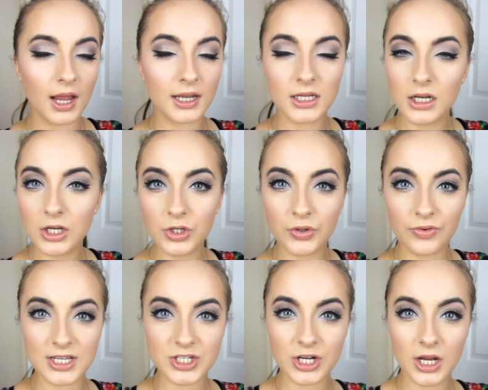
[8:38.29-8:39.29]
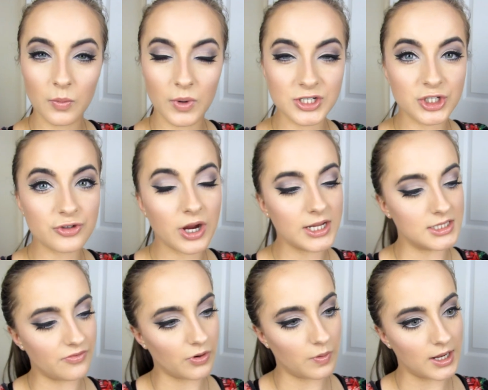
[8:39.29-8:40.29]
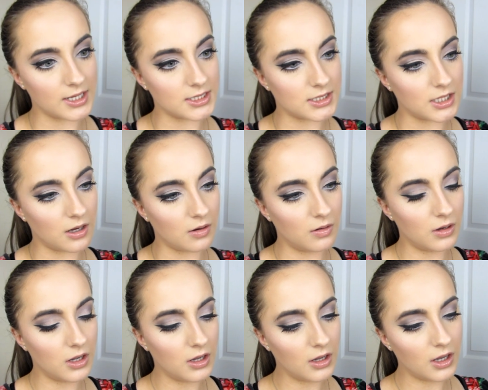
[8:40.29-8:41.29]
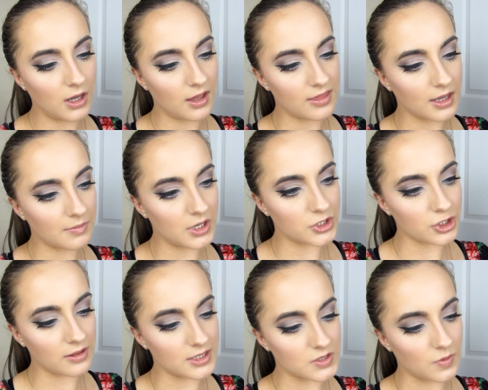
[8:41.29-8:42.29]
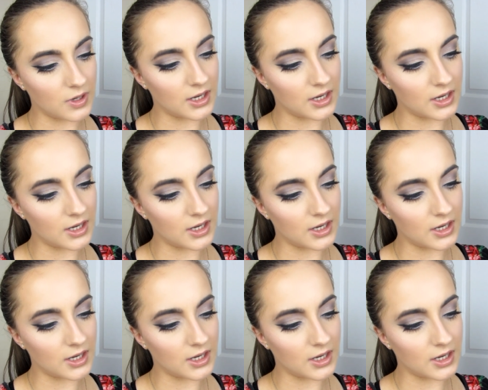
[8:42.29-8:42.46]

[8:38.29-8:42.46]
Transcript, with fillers: I needed a new razor and I wanted to try a different one, so I think I'm going to try this